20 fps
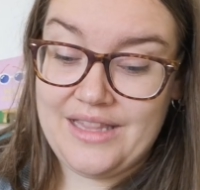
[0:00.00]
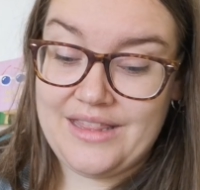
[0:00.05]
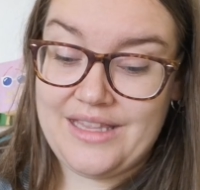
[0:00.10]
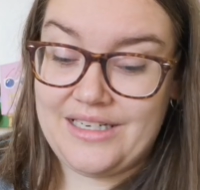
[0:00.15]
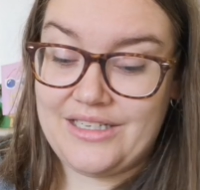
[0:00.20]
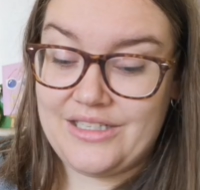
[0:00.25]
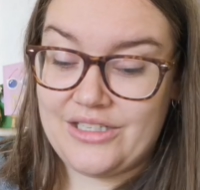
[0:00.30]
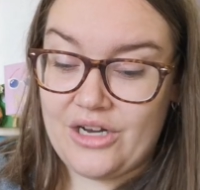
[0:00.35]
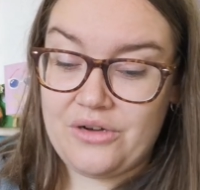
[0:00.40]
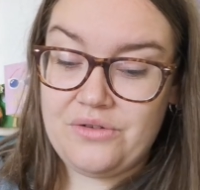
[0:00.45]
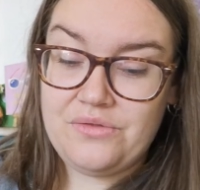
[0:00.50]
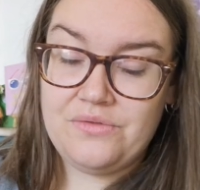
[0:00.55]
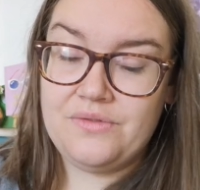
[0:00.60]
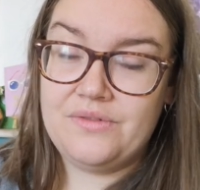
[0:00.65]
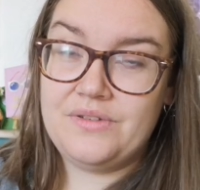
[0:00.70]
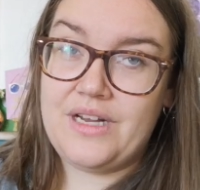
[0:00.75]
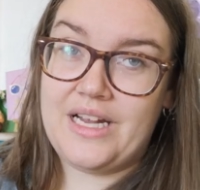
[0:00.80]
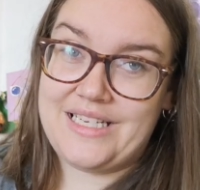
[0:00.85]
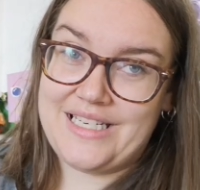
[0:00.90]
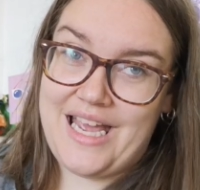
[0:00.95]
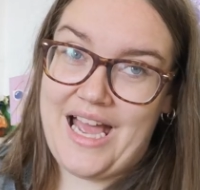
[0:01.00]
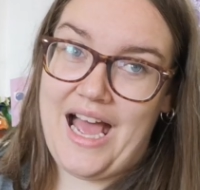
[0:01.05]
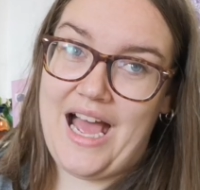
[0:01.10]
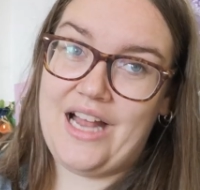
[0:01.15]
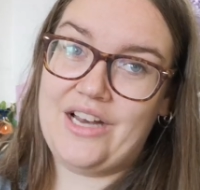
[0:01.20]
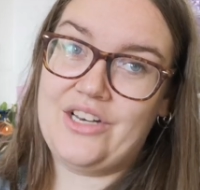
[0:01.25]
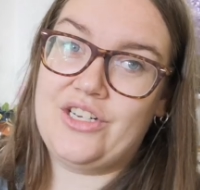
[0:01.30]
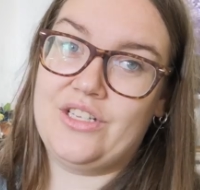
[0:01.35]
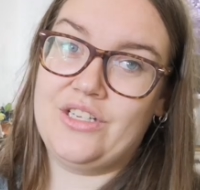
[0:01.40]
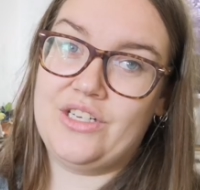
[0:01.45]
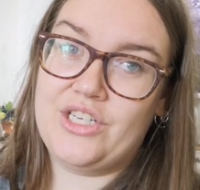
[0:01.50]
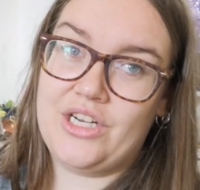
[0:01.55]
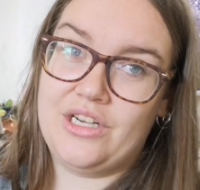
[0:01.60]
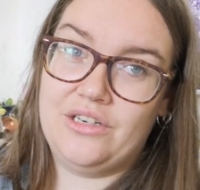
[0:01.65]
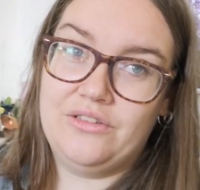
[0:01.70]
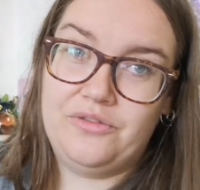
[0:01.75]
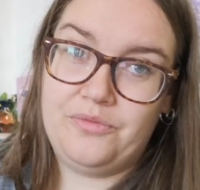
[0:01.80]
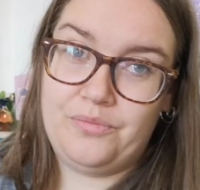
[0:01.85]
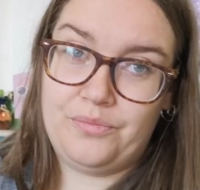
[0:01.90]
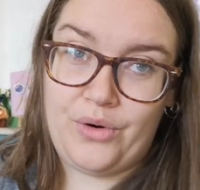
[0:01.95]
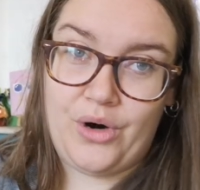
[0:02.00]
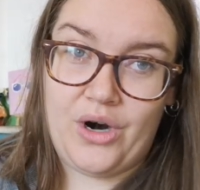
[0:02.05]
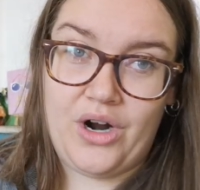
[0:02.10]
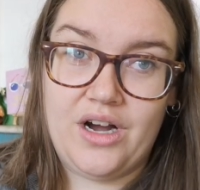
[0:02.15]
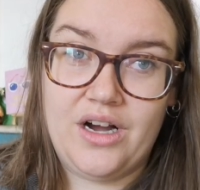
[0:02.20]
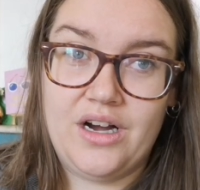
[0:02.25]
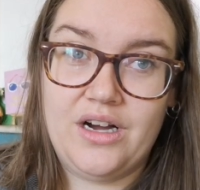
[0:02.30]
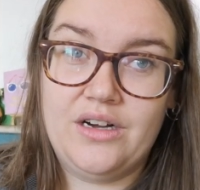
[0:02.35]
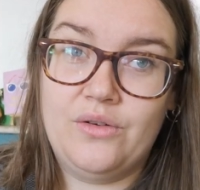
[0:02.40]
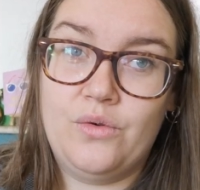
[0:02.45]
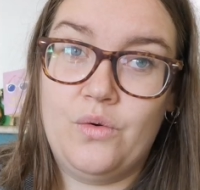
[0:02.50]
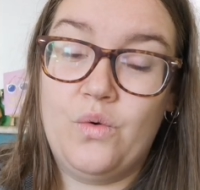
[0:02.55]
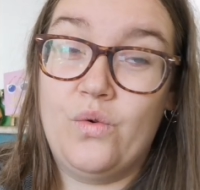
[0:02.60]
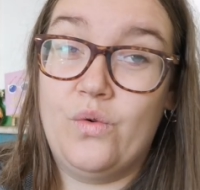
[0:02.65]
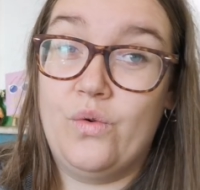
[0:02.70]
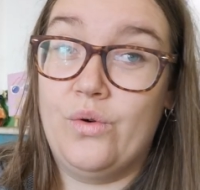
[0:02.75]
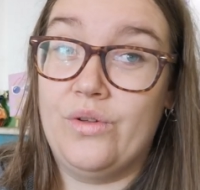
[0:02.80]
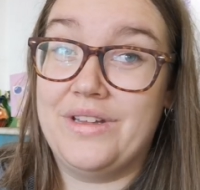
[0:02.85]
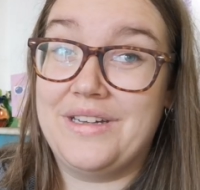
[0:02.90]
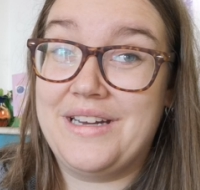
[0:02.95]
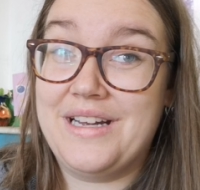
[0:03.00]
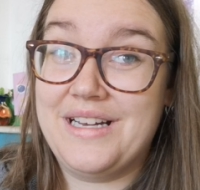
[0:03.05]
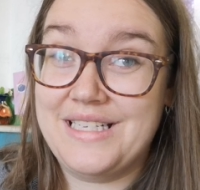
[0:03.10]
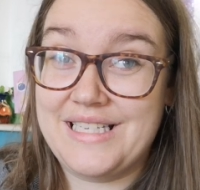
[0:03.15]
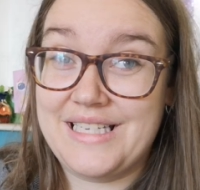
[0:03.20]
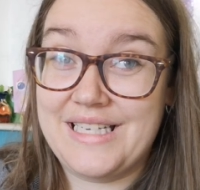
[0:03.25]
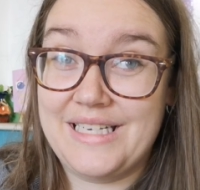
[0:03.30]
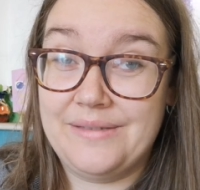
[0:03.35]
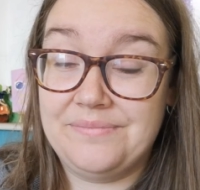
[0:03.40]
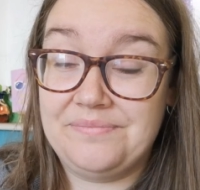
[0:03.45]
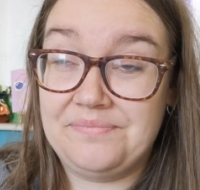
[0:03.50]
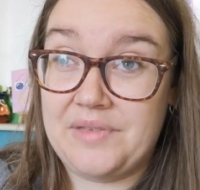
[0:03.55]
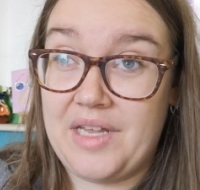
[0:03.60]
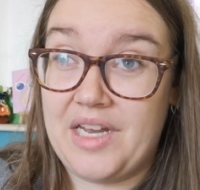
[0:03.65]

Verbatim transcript: they don't attach the shelf bra or the gusset.